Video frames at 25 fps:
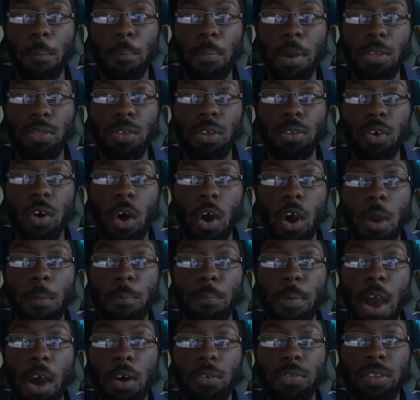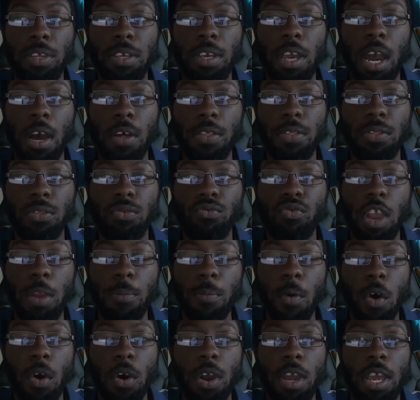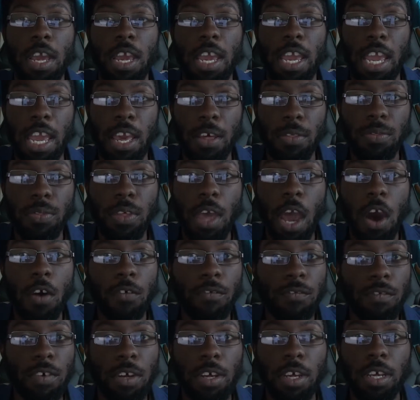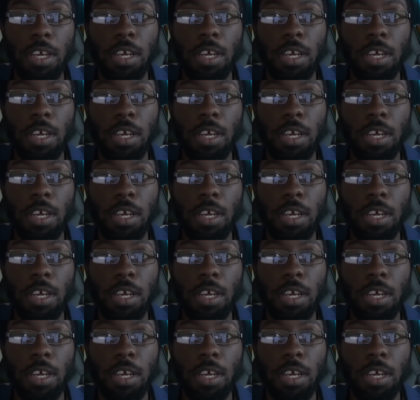basically talking about the streamer itself.